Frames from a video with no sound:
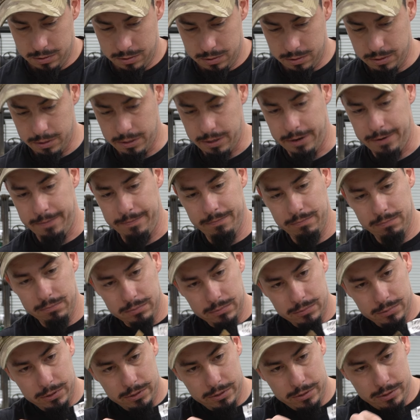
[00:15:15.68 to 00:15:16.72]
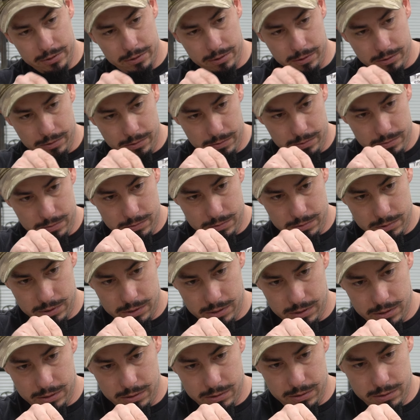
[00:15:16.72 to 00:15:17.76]
Alright, so I'm
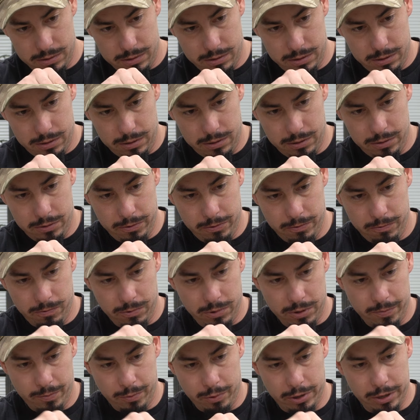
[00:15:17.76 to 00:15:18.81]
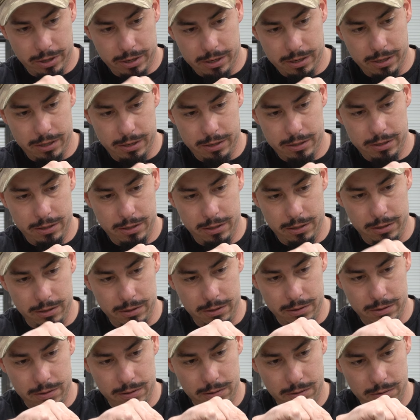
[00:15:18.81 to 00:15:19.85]
gonna do one more cut
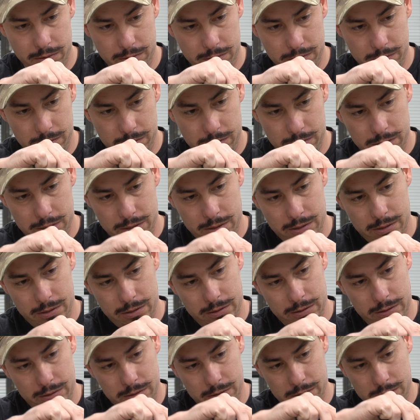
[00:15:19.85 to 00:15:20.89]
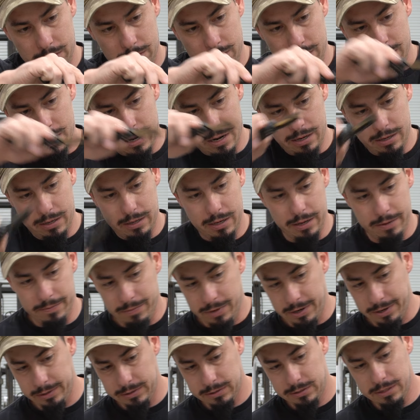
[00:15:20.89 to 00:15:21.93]
here. Not get
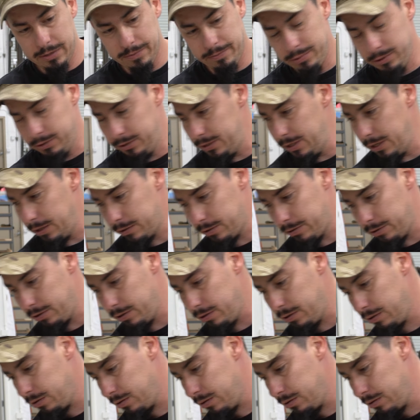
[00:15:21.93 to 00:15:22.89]
my tip protector.